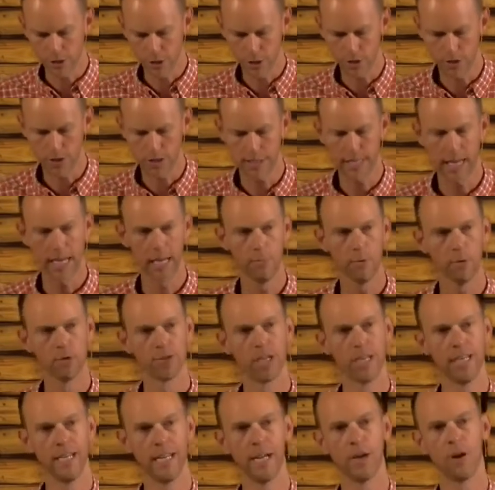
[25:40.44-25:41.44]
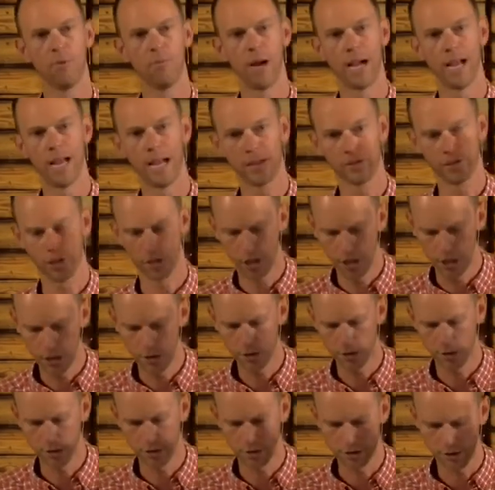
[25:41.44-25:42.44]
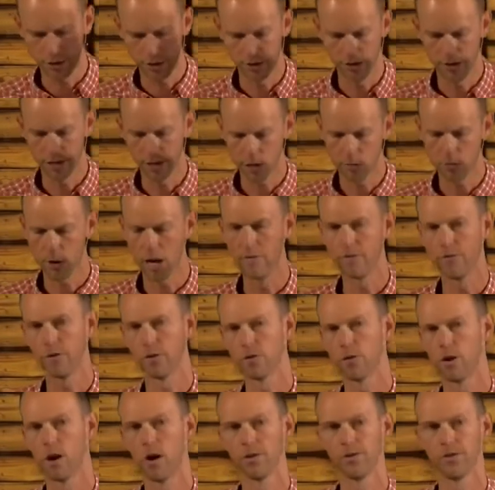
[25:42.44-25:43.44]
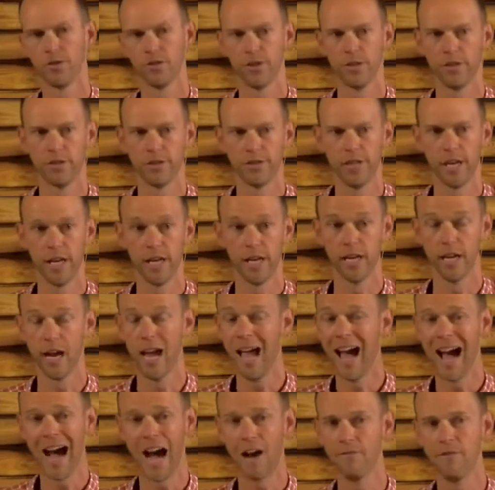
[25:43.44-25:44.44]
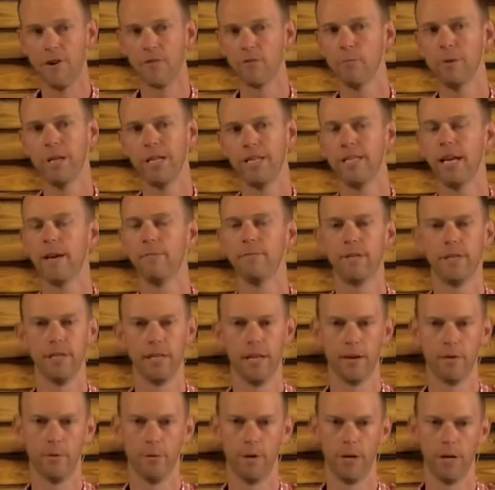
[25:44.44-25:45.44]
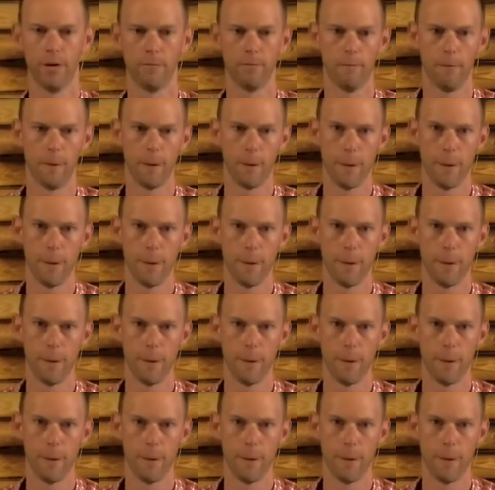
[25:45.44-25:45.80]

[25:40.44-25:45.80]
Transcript: to turn the tables and nail my executioners to their rightful crosses instead. I've never been tempted that way.